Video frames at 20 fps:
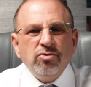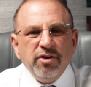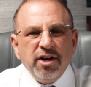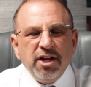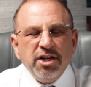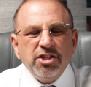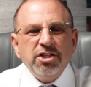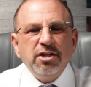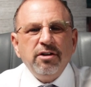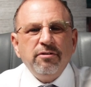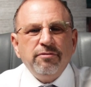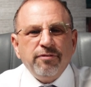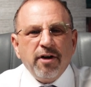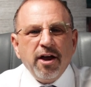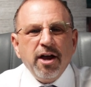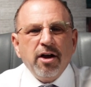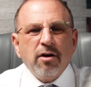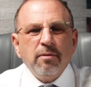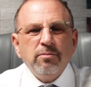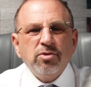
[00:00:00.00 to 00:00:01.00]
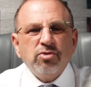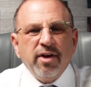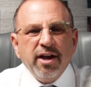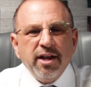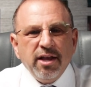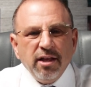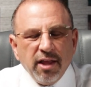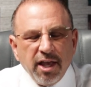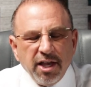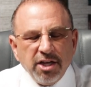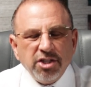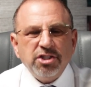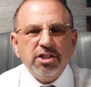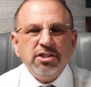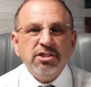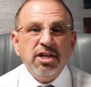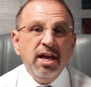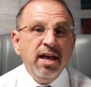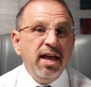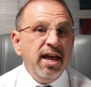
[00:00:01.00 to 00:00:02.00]
tradition of firearms
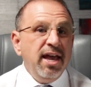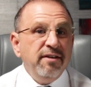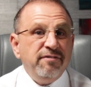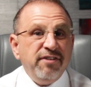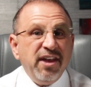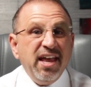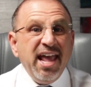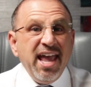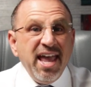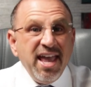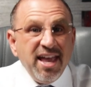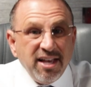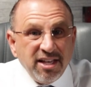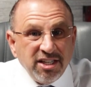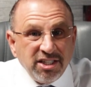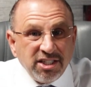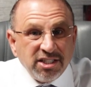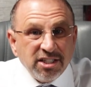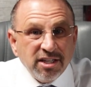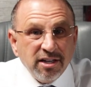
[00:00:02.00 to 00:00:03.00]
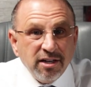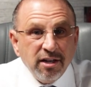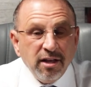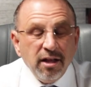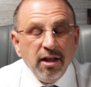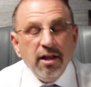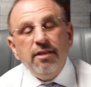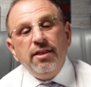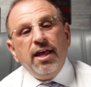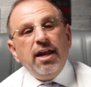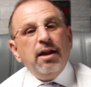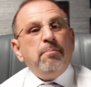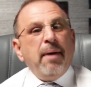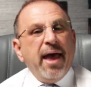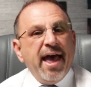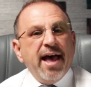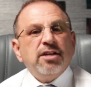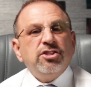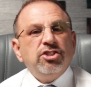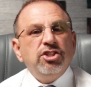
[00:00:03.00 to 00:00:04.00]
regulations. If it is, then it
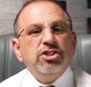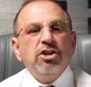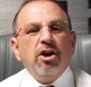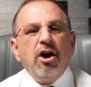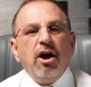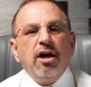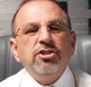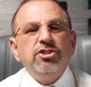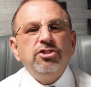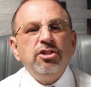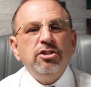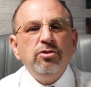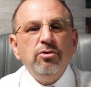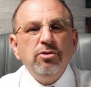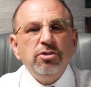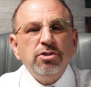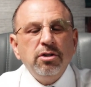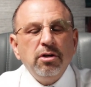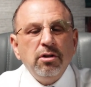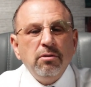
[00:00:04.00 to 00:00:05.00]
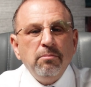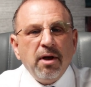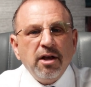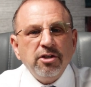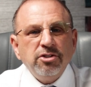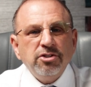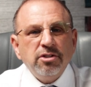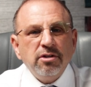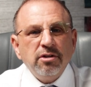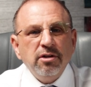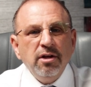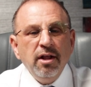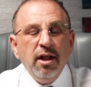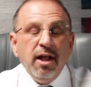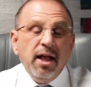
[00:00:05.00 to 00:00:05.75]
passes constitutional muster.